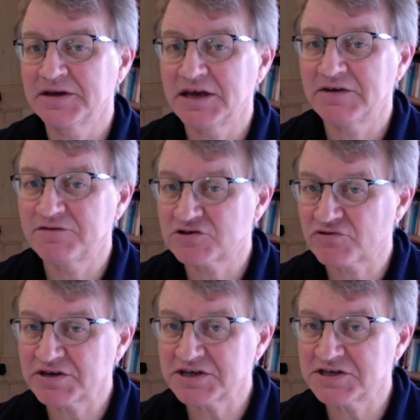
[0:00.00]
if
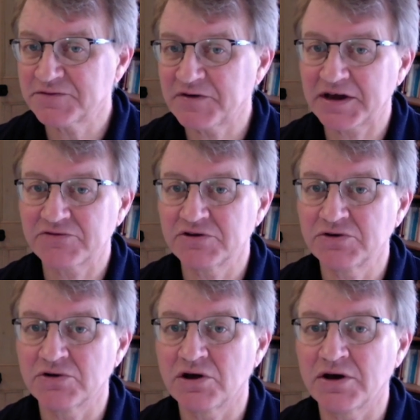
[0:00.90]
stress is a factor in
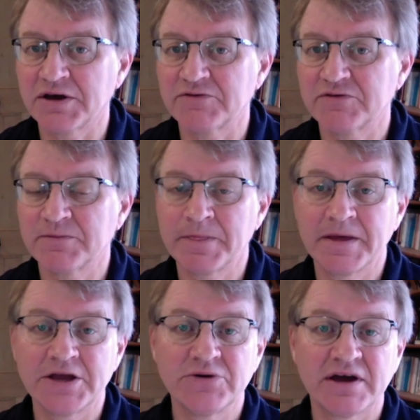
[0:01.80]
your life
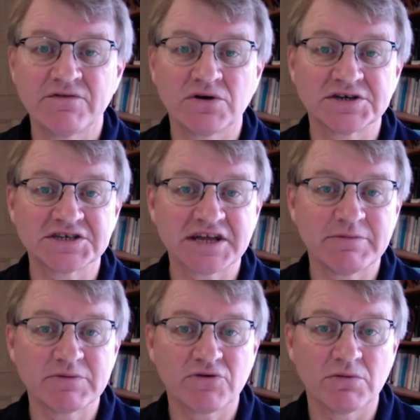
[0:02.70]
and you have got a
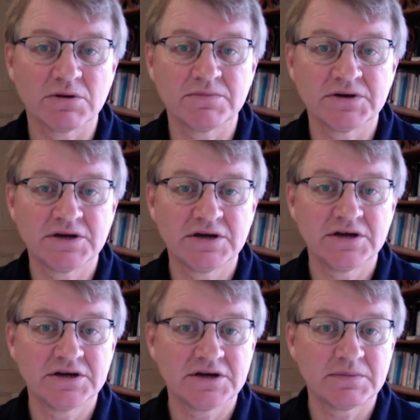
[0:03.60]
stomach problem,
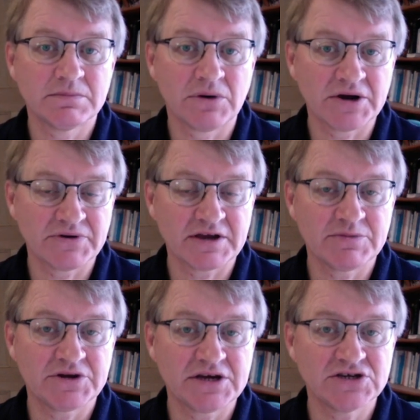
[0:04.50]
my
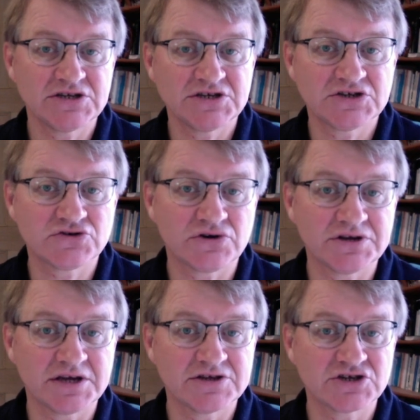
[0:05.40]
recommendation is to try and
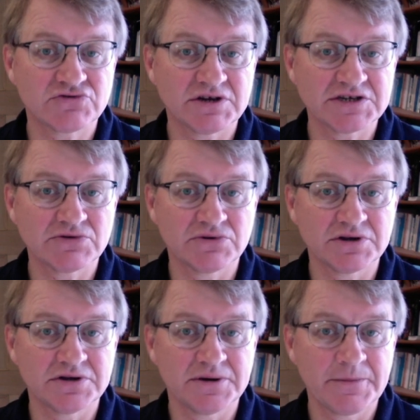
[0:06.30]
get the stress
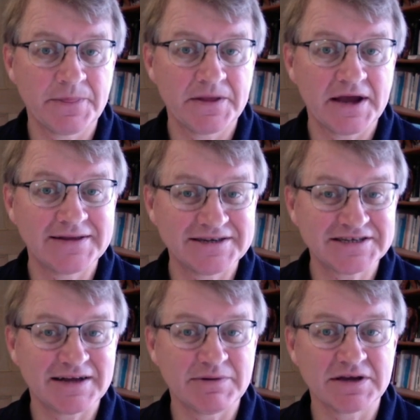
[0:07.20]
sorted, and the
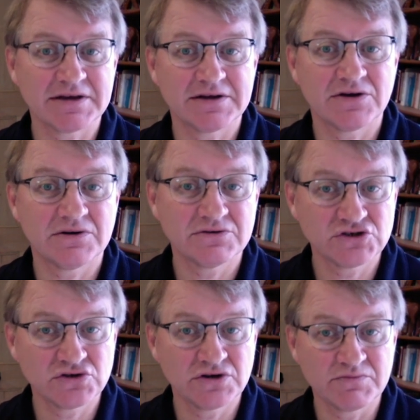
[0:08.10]
stomach
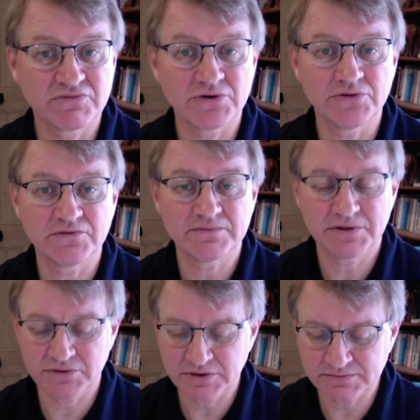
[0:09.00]
should improve.
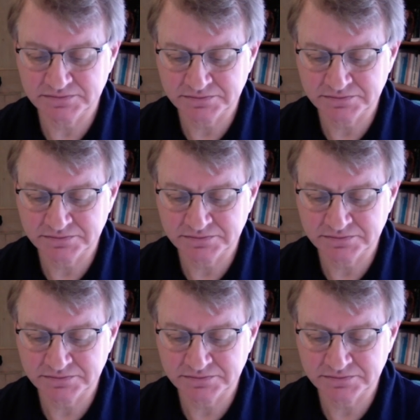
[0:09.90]
All right.